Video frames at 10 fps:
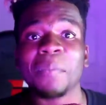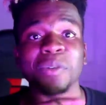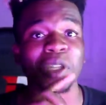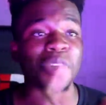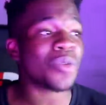came
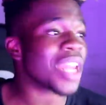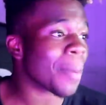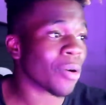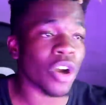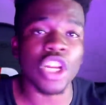with a new
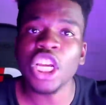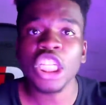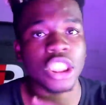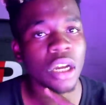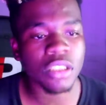neighborhood,
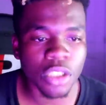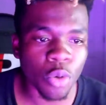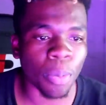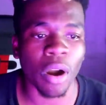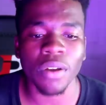tons of
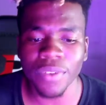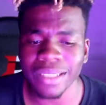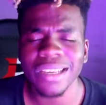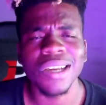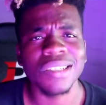new park
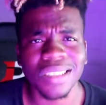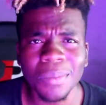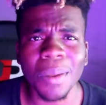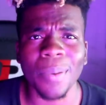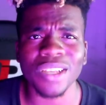events,
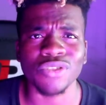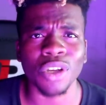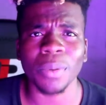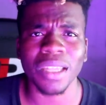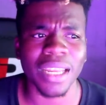some of the best
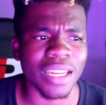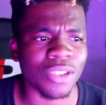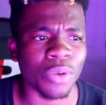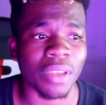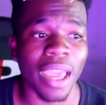dribbling in any
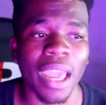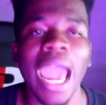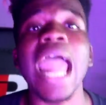two K.